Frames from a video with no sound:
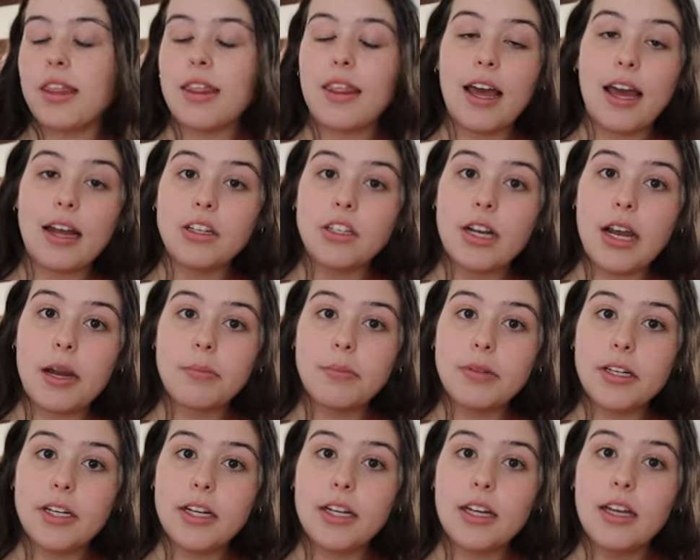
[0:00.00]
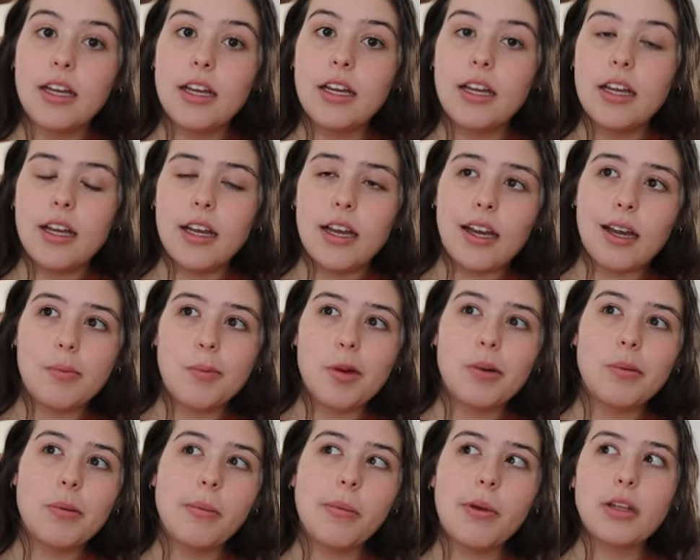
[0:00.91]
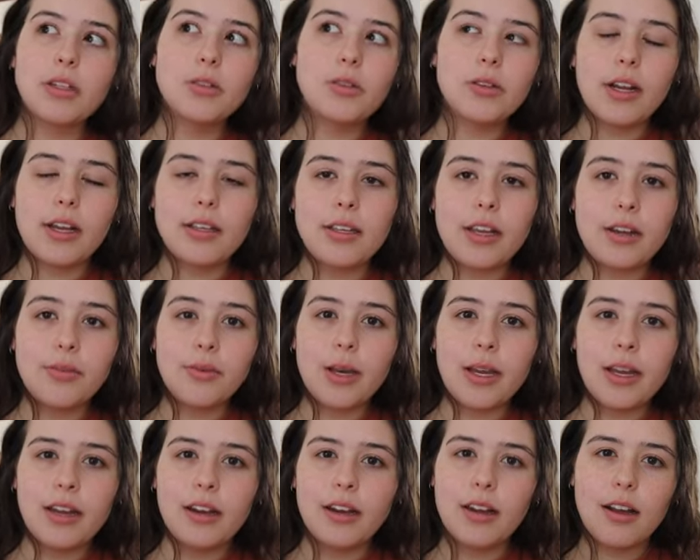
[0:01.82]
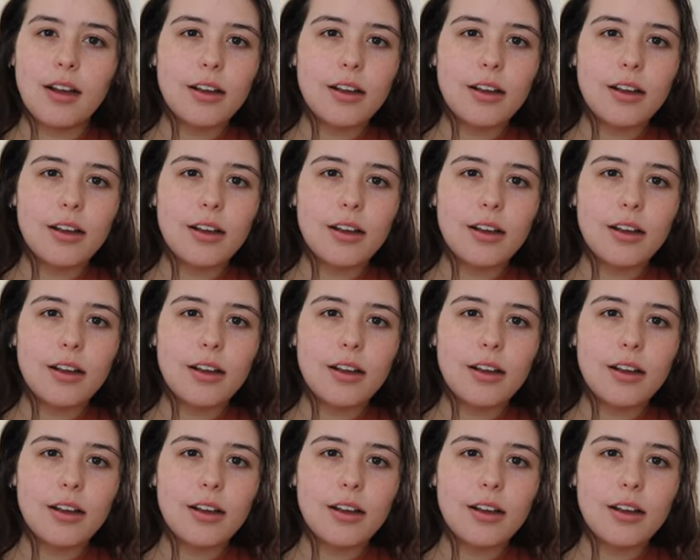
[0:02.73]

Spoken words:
that chapter, or maybe I'll do it as I read.